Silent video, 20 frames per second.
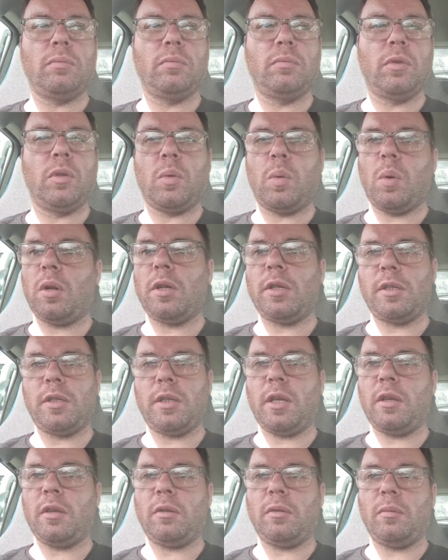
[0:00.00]
quality
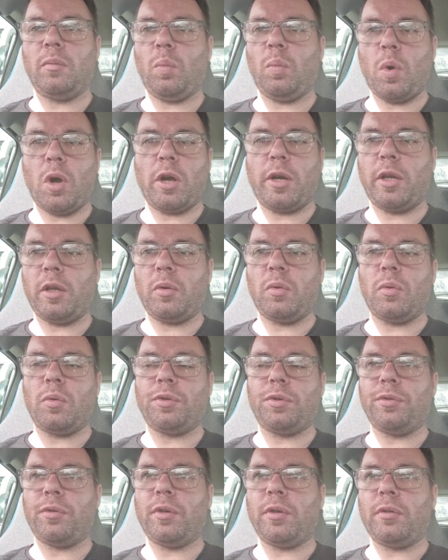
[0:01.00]
and working
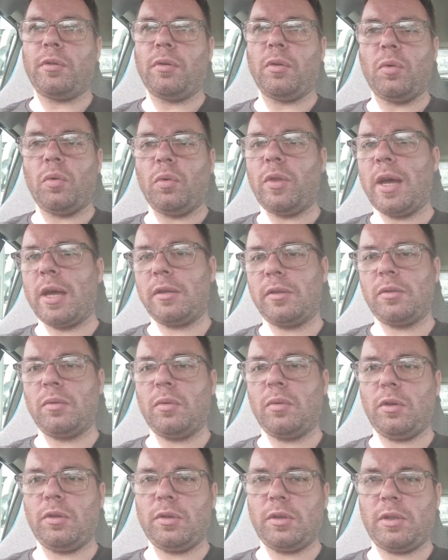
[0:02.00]
order and all that sort
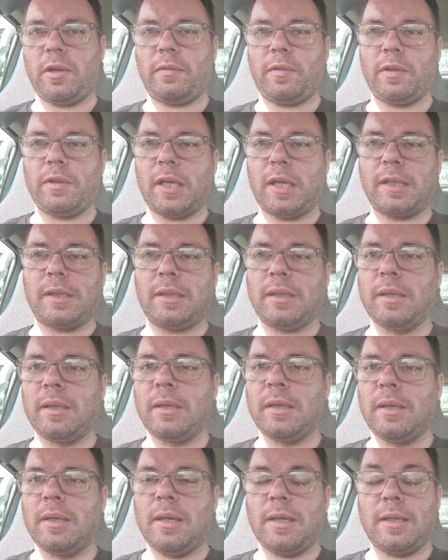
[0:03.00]
of good stuff, because that's
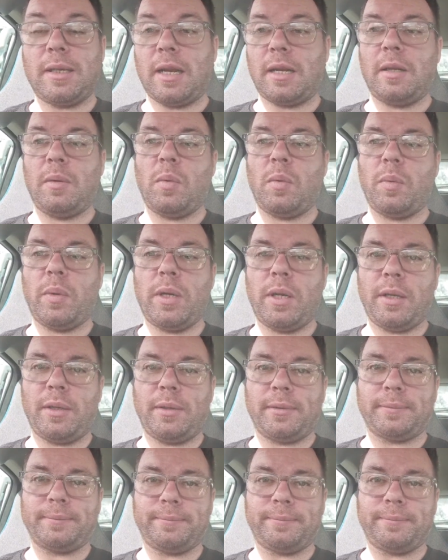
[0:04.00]
exactly what we need.